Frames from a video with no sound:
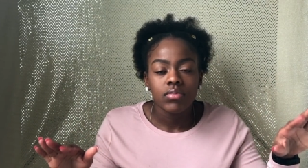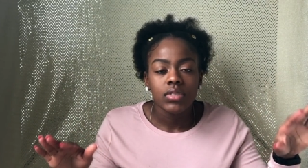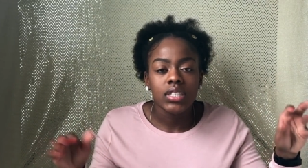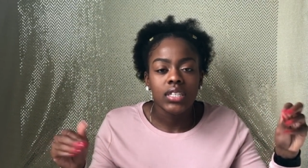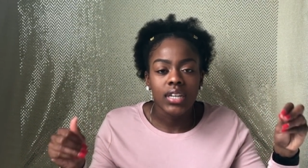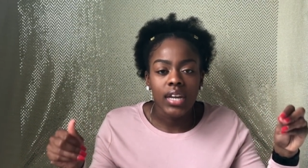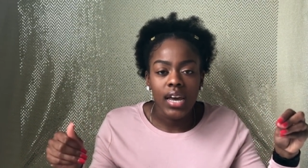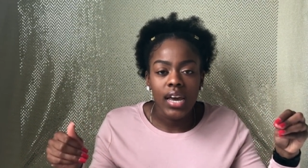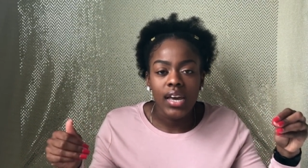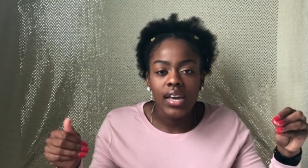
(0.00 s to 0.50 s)

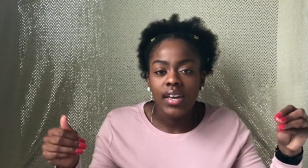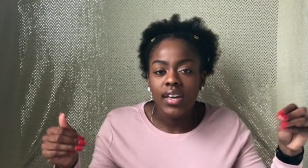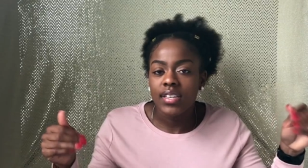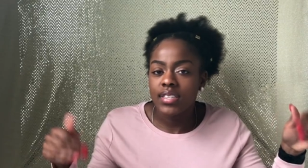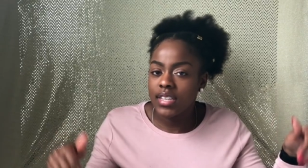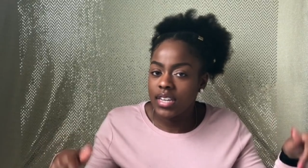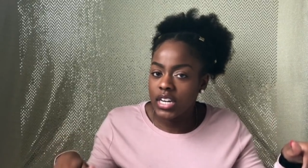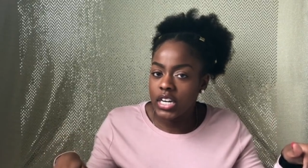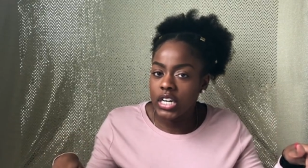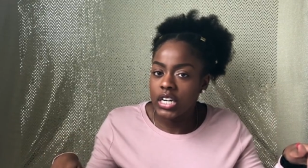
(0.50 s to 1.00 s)
Today
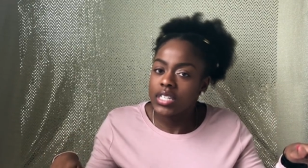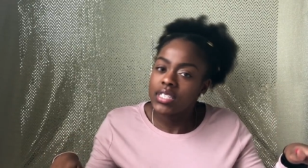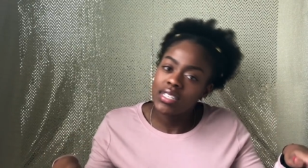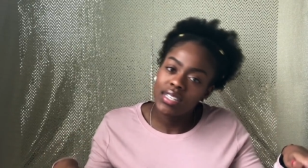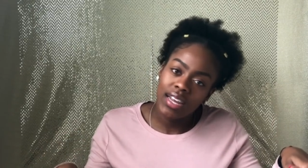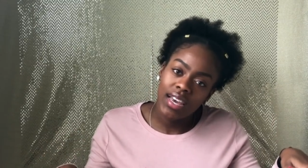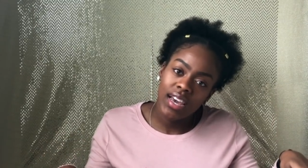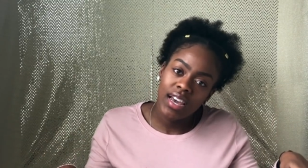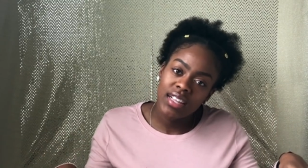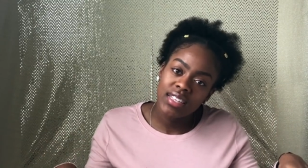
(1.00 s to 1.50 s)
is here
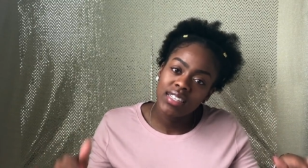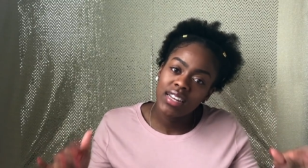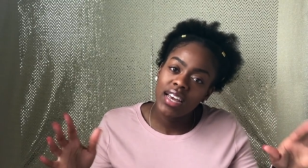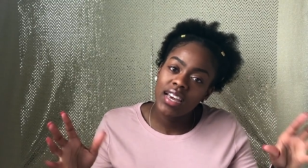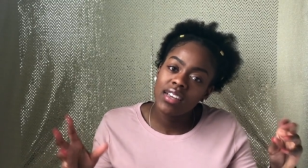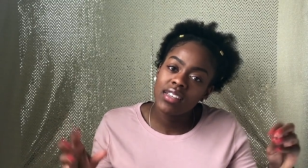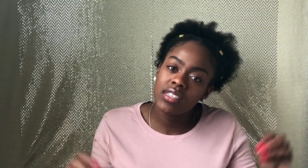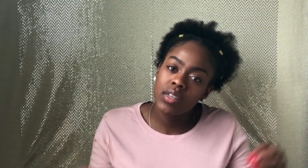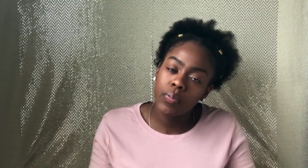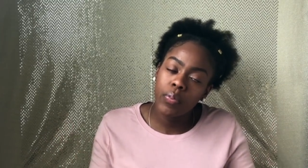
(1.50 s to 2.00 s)
today.
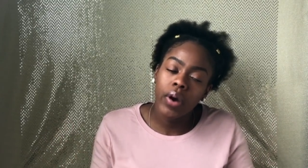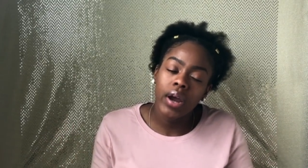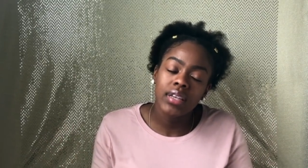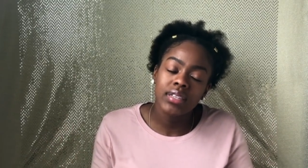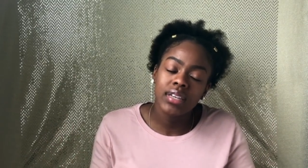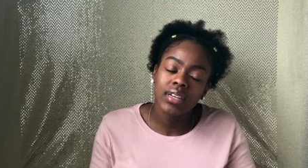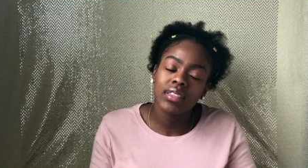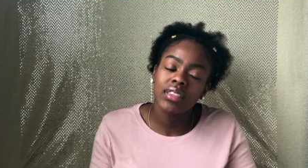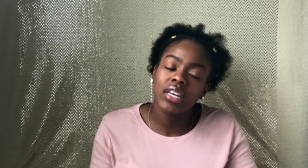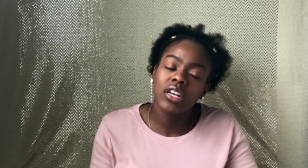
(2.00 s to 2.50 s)
Today is the
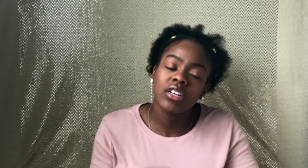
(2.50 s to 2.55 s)
present.